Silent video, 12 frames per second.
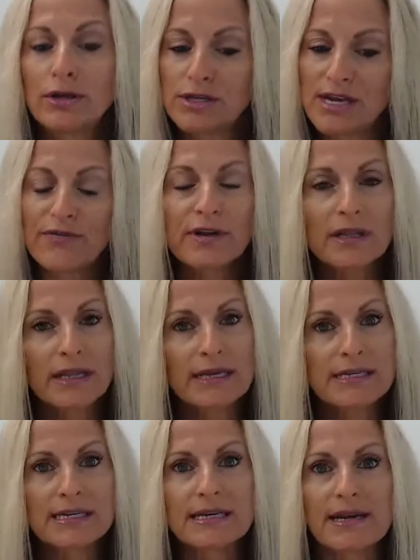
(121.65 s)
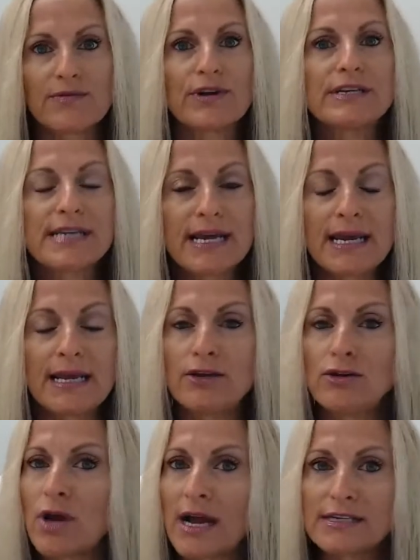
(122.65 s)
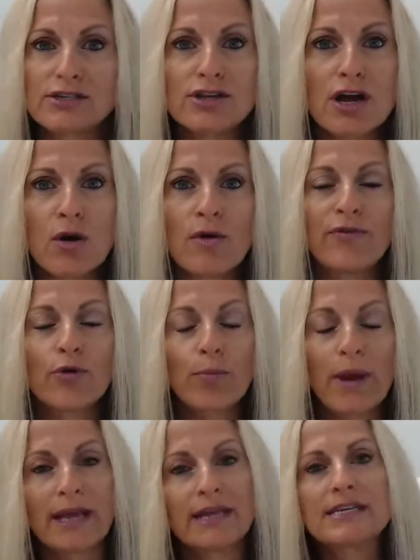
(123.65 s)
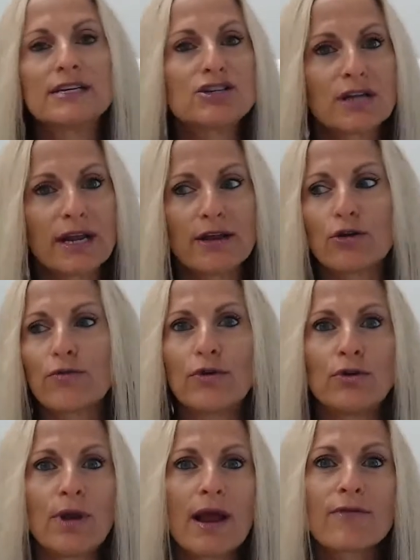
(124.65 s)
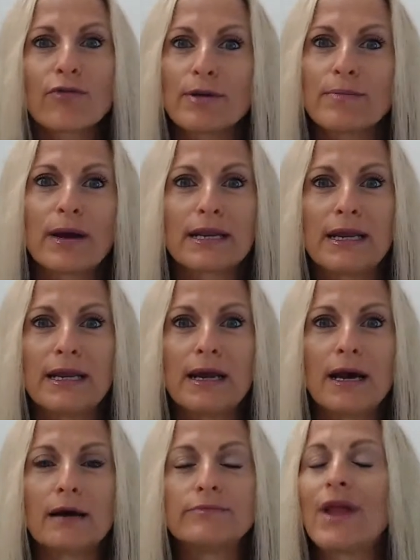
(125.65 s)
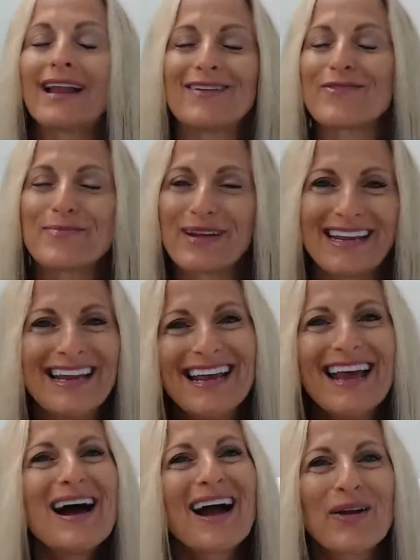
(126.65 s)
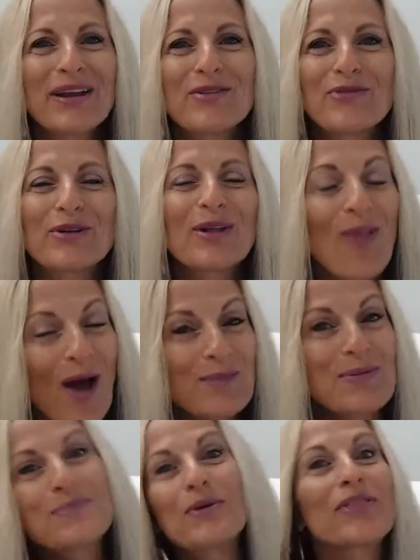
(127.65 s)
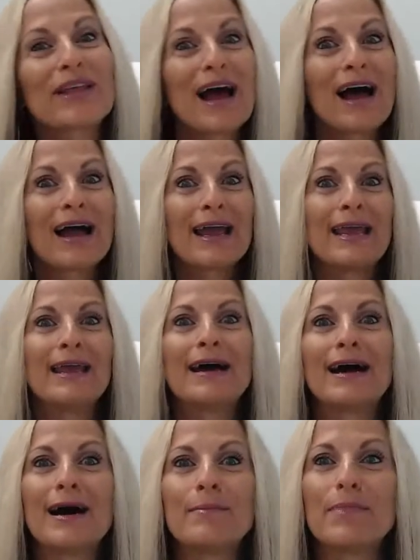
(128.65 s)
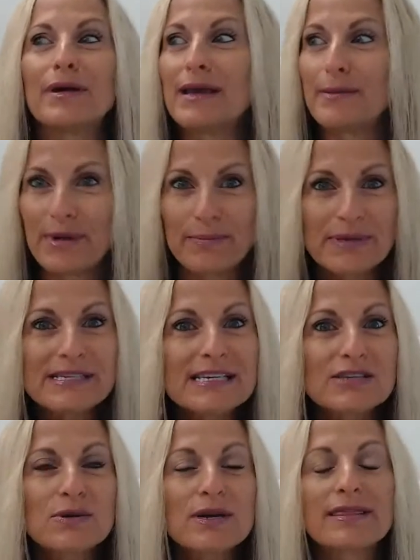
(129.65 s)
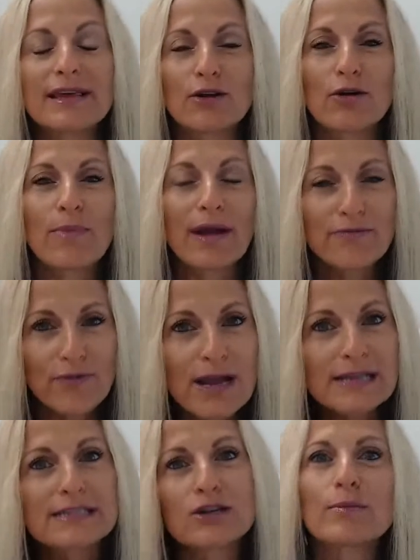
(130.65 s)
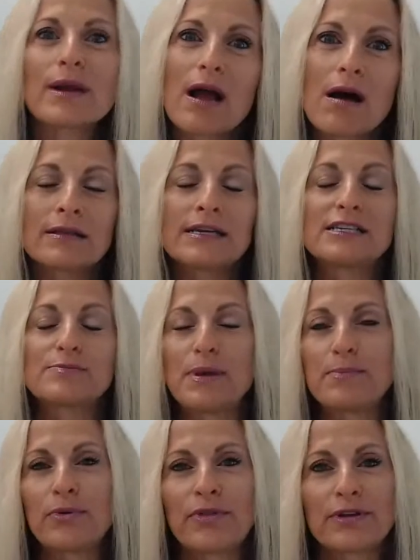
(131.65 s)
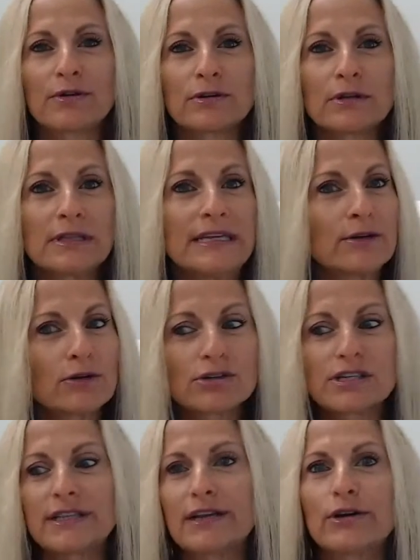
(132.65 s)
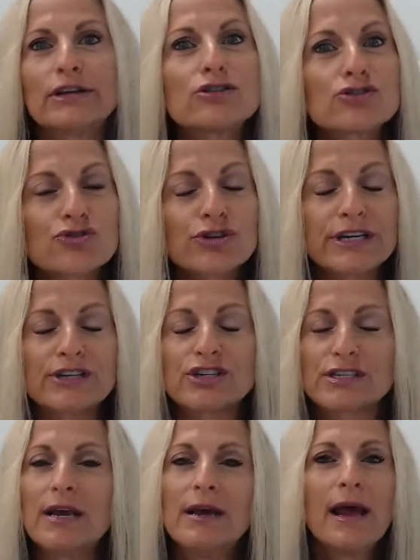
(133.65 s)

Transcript: Definitely did it every day. You guys know, if you were paying attention, I interviewed everybody, not everybody. I interviewed a lot of people that I am in business with, that are my friends, that are my colleagues, people that are leaders in their industry, and just